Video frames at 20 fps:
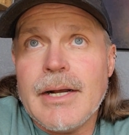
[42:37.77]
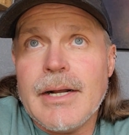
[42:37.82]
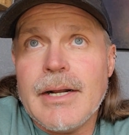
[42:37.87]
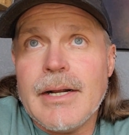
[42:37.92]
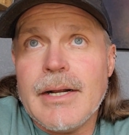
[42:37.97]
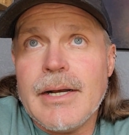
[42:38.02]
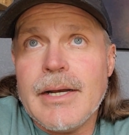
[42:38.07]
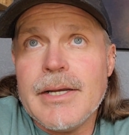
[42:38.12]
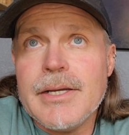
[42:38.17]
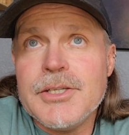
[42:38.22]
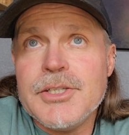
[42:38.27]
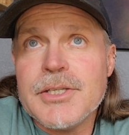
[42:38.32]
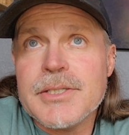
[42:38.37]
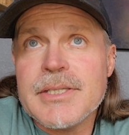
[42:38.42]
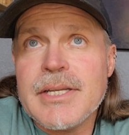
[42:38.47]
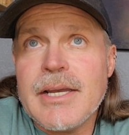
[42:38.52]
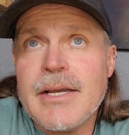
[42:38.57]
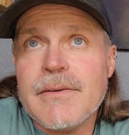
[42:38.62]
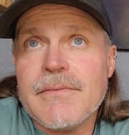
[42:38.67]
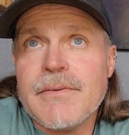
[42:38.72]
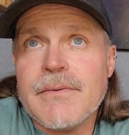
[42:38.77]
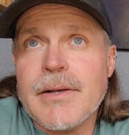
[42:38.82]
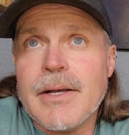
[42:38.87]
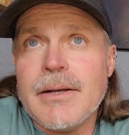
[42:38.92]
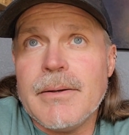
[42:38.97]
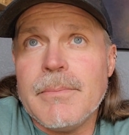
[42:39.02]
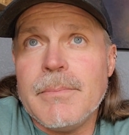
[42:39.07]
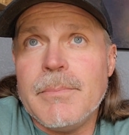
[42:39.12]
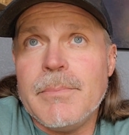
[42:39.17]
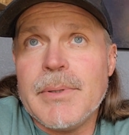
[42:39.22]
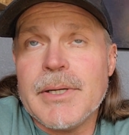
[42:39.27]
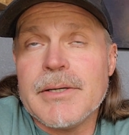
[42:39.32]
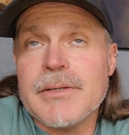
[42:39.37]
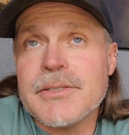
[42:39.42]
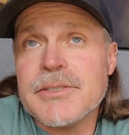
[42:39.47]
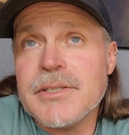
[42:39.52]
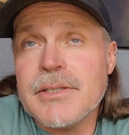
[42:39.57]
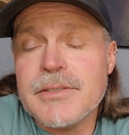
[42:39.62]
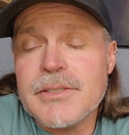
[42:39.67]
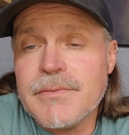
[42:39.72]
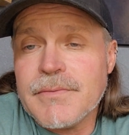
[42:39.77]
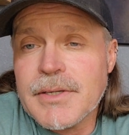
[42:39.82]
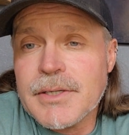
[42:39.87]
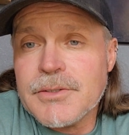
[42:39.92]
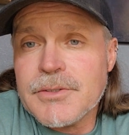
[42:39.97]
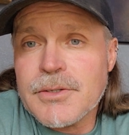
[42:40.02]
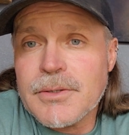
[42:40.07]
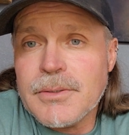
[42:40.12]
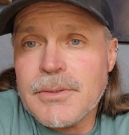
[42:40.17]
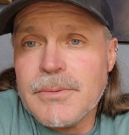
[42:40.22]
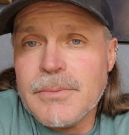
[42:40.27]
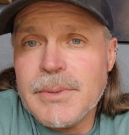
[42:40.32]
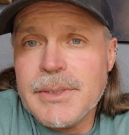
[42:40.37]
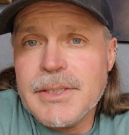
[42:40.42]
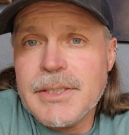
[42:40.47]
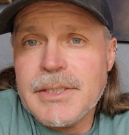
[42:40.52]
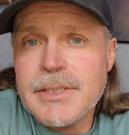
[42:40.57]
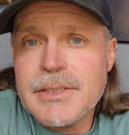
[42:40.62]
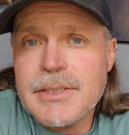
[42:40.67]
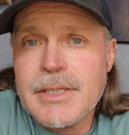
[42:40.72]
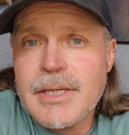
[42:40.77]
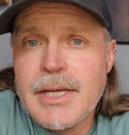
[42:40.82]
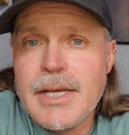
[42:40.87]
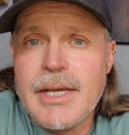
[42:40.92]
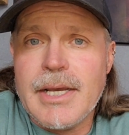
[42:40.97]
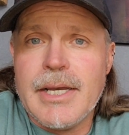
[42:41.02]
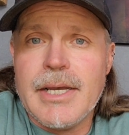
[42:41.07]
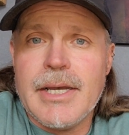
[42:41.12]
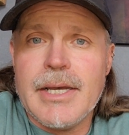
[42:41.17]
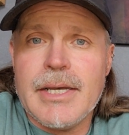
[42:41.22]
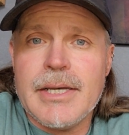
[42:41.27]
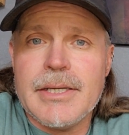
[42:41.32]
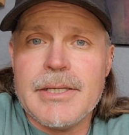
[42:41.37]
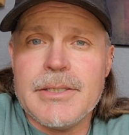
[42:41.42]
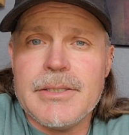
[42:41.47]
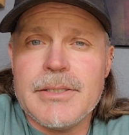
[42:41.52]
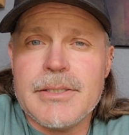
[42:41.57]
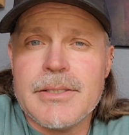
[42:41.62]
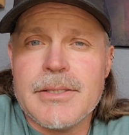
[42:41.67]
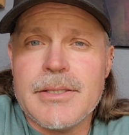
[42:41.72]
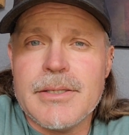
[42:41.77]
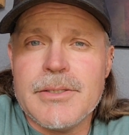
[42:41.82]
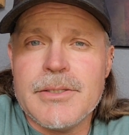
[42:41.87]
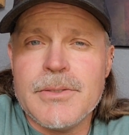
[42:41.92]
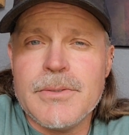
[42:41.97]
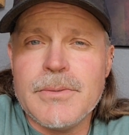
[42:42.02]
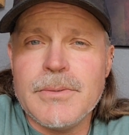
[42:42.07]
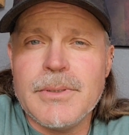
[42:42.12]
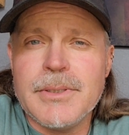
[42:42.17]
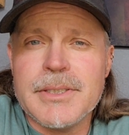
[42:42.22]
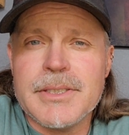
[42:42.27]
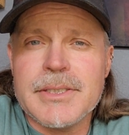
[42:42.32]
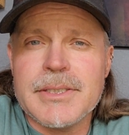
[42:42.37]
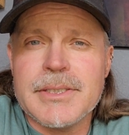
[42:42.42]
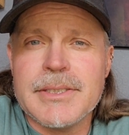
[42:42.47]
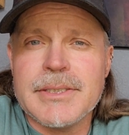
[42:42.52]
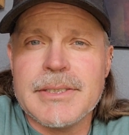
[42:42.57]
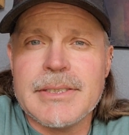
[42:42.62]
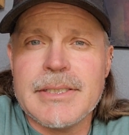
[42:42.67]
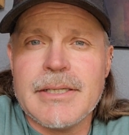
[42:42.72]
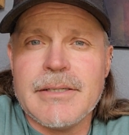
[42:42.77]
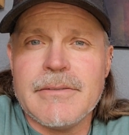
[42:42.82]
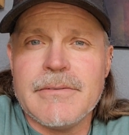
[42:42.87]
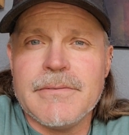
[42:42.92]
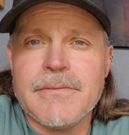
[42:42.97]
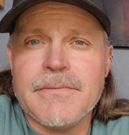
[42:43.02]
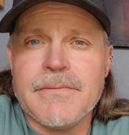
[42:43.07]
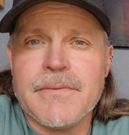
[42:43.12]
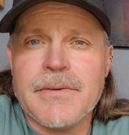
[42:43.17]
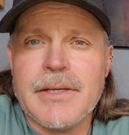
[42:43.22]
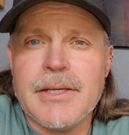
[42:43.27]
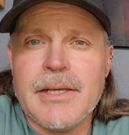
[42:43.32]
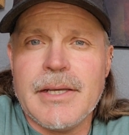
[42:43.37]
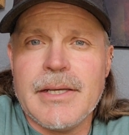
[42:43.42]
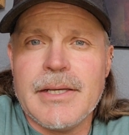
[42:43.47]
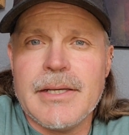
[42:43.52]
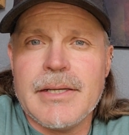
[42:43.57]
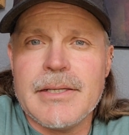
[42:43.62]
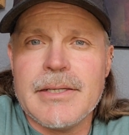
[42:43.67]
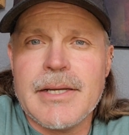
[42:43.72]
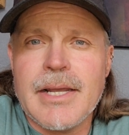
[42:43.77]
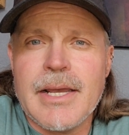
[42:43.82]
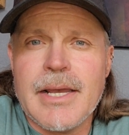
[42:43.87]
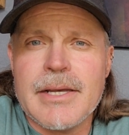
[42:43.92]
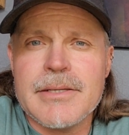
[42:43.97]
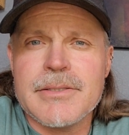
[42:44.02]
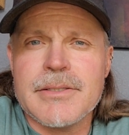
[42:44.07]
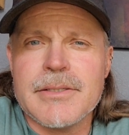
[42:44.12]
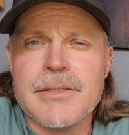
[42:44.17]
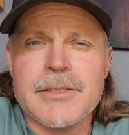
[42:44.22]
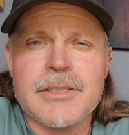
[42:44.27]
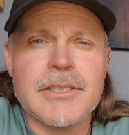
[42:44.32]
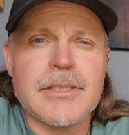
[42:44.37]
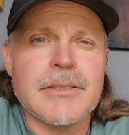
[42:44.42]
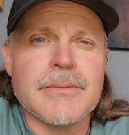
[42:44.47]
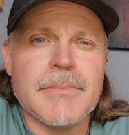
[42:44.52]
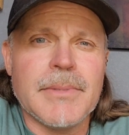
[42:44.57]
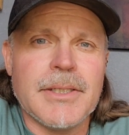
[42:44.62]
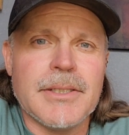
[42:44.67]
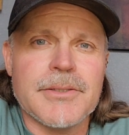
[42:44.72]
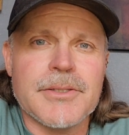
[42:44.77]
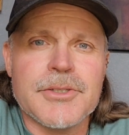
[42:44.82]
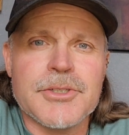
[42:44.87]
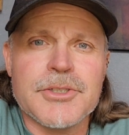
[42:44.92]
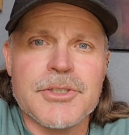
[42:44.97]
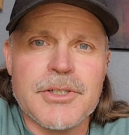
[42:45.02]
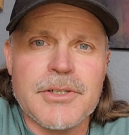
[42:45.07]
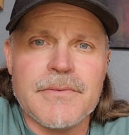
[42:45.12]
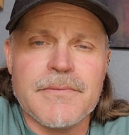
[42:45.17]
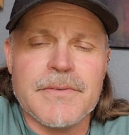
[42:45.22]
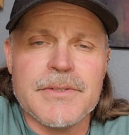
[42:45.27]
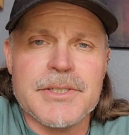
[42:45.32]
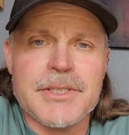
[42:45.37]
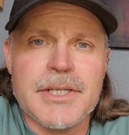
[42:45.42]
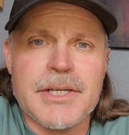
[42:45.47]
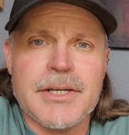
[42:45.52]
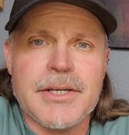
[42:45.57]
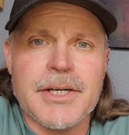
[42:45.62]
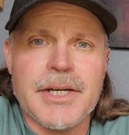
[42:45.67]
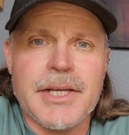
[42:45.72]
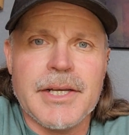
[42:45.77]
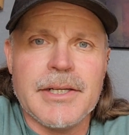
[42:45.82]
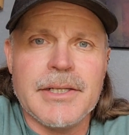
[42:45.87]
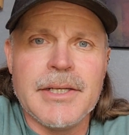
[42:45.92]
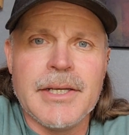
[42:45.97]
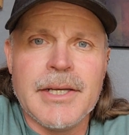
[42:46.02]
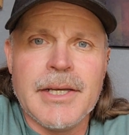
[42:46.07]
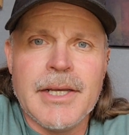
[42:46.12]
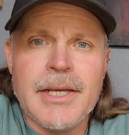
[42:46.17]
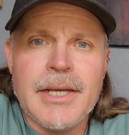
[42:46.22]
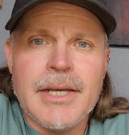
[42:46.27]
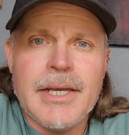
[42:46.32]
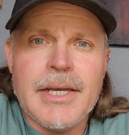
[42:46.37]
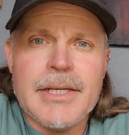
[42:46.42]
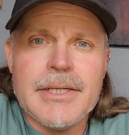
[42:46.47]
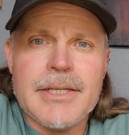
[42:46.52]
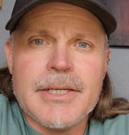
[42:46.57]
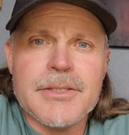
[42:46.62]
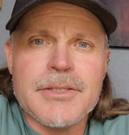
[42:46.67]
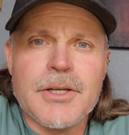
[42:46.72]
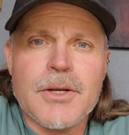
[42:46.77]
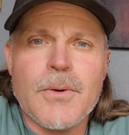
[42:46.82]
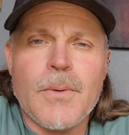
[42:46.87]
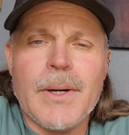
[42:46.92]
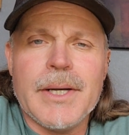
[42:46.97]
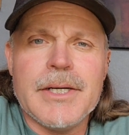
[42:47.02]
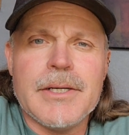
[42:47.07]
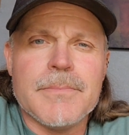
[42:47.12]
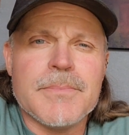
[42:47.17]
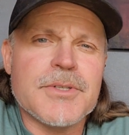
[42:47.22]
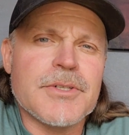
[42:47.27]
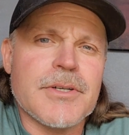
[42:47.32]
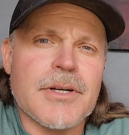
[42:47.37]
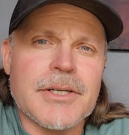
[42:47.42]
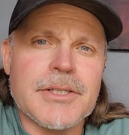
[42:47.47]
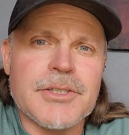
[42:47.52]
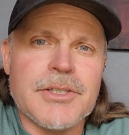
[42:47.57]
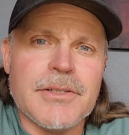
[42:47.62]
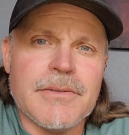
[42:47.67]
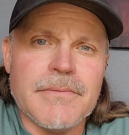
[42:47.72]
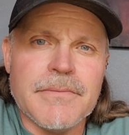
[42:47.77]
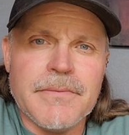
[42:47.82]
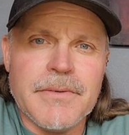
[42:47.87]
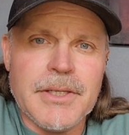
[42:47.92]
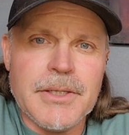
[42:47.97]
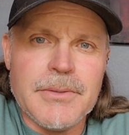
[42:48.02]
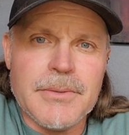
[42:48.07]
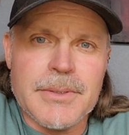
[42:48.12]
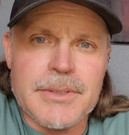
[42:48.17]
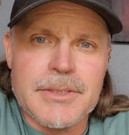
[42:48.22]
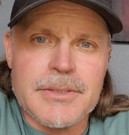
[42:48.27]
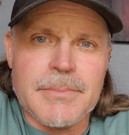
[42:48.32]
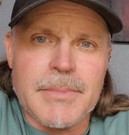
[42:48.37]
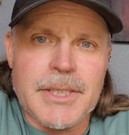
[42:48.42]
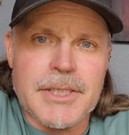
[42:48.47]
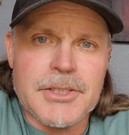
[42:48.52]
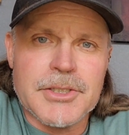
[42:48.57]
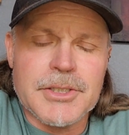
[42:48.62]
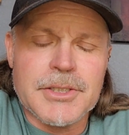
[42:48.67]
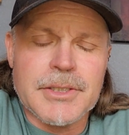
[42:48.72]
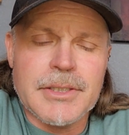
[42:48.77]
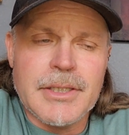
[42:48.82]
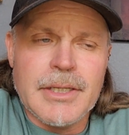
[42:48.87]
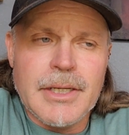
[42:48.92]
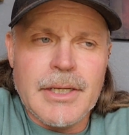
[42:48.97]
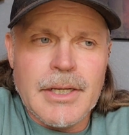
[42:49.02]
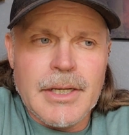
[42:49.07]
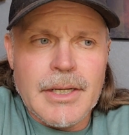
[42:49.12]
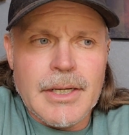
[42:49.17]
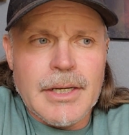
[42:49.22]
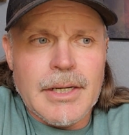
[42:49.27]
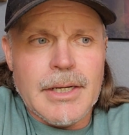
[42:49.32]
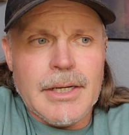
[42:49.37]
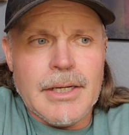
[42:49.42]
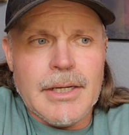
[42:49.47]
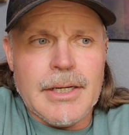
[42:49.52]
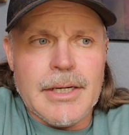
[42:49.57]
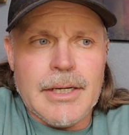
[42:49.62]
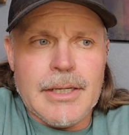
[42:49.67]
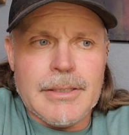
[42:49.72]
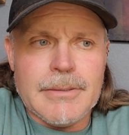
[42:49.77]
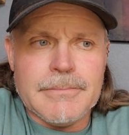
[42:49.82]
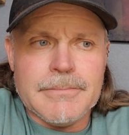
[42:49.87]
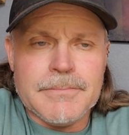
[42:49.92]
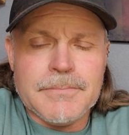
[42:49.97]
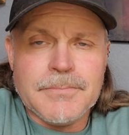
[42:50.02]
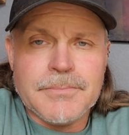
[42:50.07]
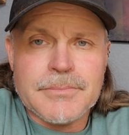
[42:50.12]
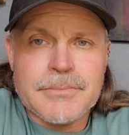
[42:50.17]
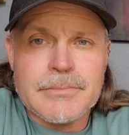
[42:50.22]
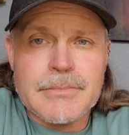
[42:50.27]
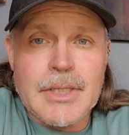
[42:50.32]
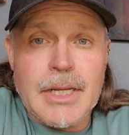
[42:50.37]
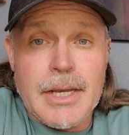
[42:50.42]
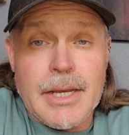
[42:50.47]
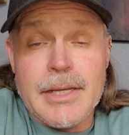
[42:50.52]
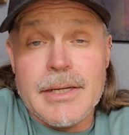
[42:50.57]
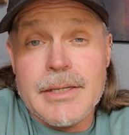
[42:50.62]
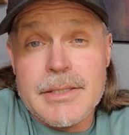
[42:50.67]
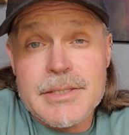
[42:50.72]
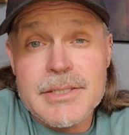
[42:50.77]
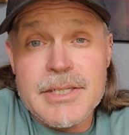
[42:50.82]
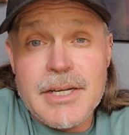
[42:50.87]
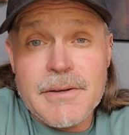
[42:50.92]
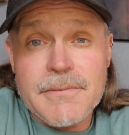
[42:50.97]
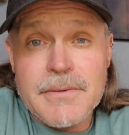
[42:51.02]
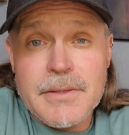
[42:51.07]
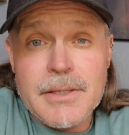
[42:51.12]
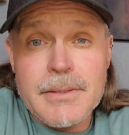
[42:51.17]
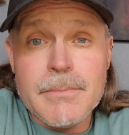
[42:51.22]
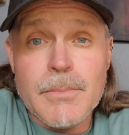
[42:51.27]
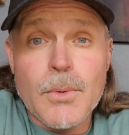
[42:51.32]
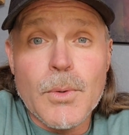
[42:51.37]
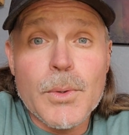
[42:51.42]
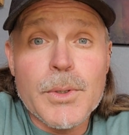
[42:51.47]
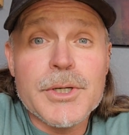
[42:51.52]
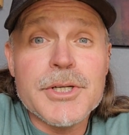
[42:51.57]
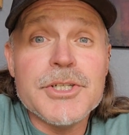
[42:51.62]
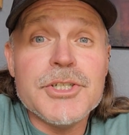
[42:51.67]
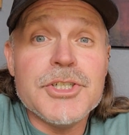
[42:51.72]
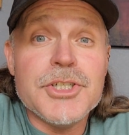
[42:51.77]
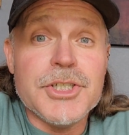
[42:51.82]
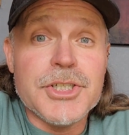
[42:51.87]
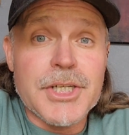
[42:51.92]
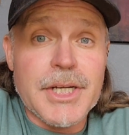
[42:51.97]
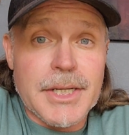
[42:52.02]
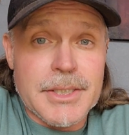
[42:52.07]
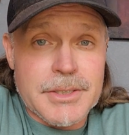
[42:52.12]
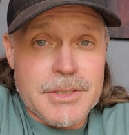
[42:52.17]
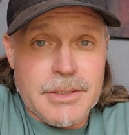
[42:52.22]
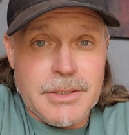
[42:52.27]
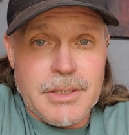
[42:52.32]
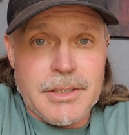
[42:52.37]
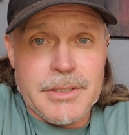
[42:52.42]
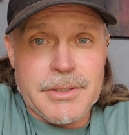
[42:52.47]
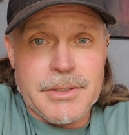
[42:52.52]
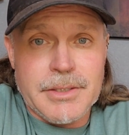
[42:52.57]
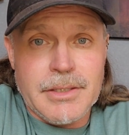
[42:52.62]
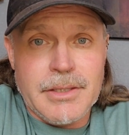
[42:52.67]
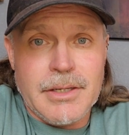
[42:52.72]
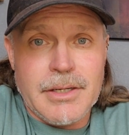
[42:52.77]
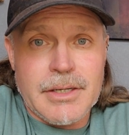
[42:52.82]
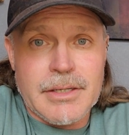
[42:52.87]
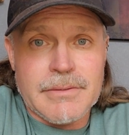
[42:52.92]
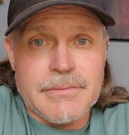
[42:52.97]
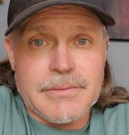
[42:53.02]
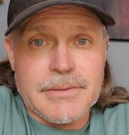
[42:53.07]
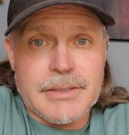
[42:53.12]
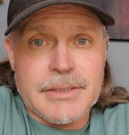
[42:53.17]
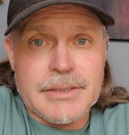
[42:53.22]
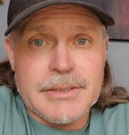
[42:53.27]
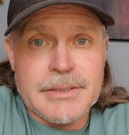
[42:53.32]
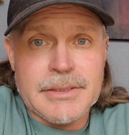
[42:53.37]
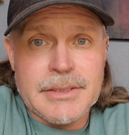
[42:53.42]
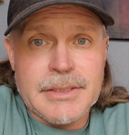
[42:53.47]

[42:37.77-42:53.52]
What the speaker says: I just have a better sense of control with it. And the tool itself, it has a smaller surface area and doesn't quite obstruct your view as much. And it's definitely more gentle on the larva.